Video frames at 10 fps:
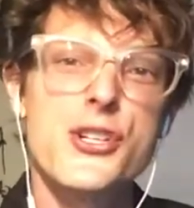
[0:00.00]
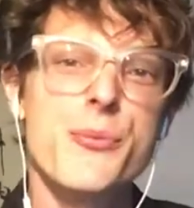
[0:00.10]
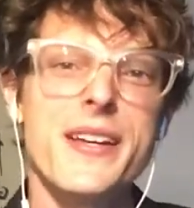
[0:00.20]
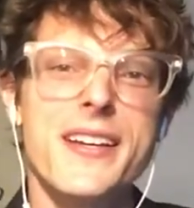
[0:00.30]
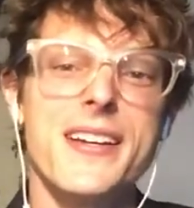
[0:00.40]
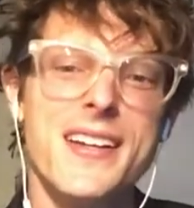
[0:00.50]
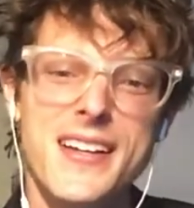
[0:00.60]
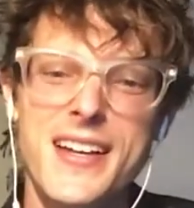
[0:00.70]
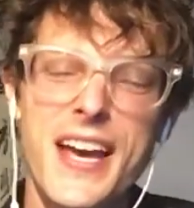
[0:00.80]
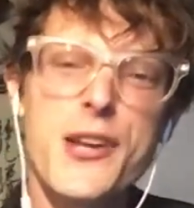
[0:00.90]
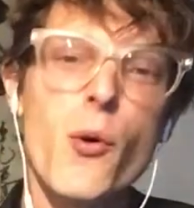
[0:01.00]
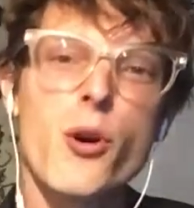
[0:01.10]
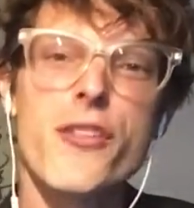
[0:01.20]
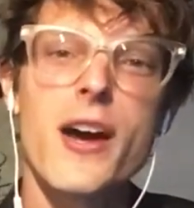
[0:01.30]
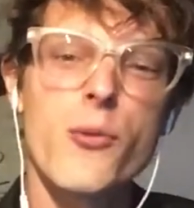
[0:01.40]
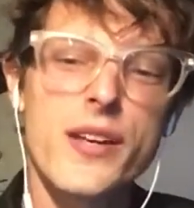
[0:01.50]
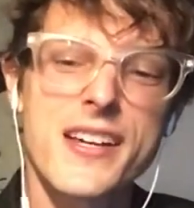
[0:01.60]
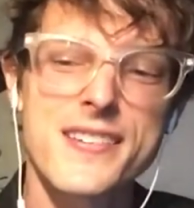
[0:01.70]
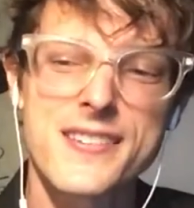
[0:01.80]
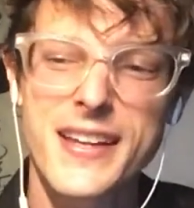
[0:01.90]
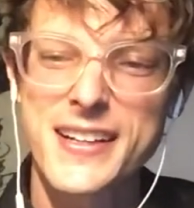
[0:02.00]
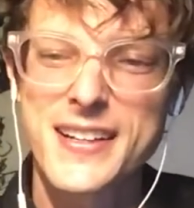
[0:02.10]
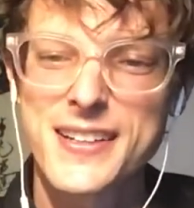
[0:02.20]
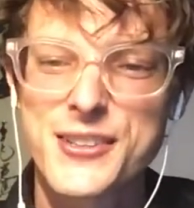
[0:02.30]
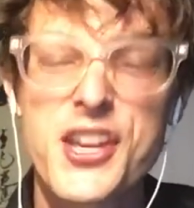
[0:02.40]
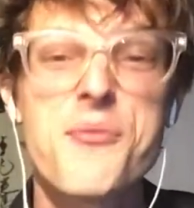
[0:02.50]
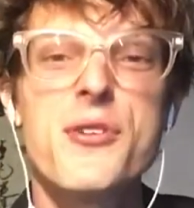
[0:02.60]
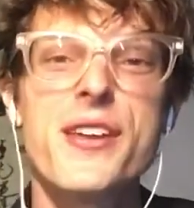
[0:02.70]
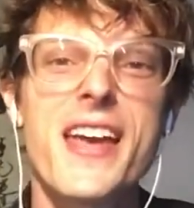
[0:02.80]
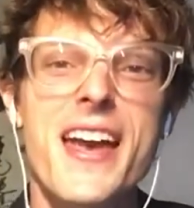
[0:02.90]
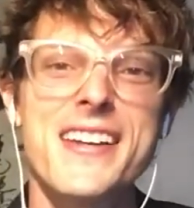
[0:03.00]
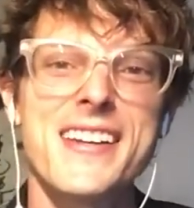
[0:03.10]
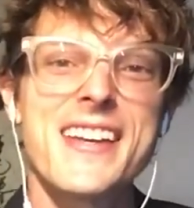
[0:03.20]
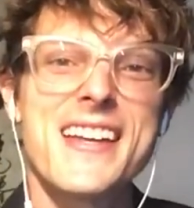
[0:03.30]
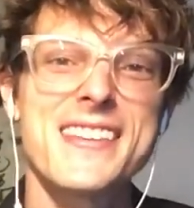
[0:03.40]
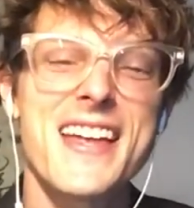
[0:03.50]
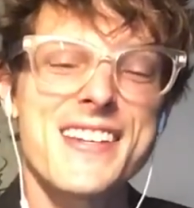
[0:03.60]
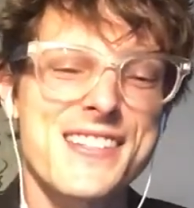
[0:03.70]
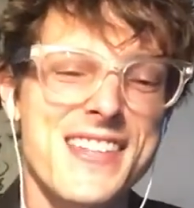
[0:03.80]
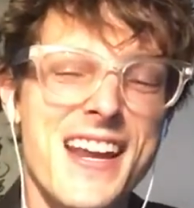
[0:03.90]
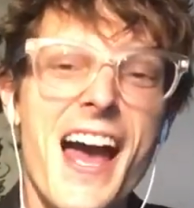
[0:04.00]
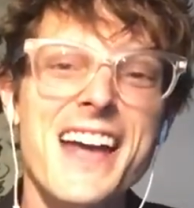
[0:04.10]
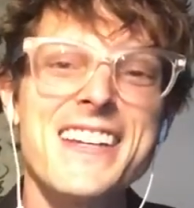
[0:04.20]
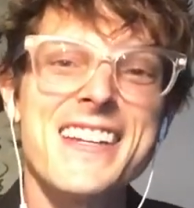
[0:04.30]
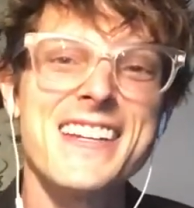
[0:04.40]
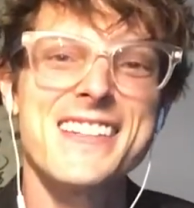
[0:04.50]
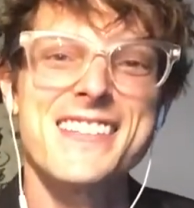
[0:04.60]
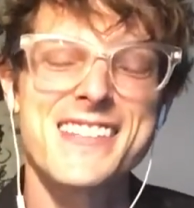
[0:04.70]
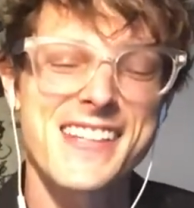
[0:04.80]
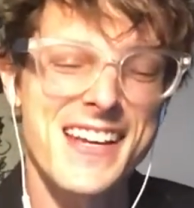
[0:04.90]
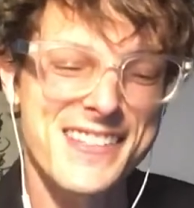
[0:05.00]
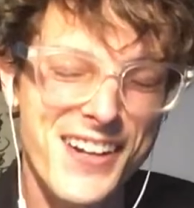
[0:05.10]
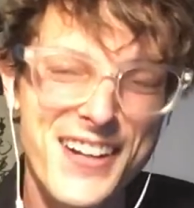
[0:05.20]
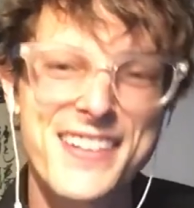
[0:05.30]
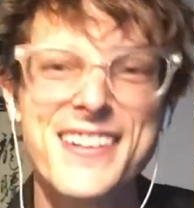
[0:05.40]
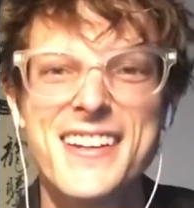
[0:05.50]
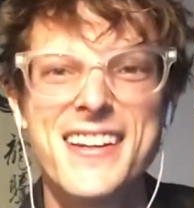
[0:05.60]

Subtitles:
to me in order that we could like communicate and get things that I needed to get done.